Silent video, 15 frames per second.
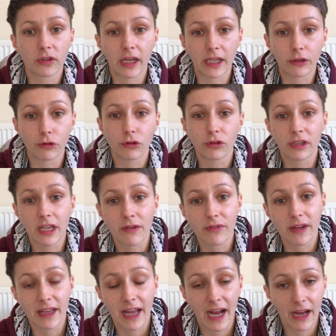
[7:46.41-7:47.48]
and you should
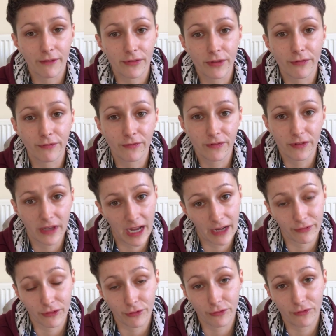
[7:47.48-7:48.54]
never have
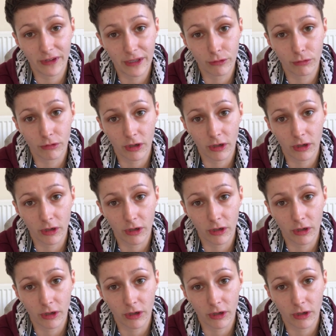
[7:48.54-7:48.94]
to feel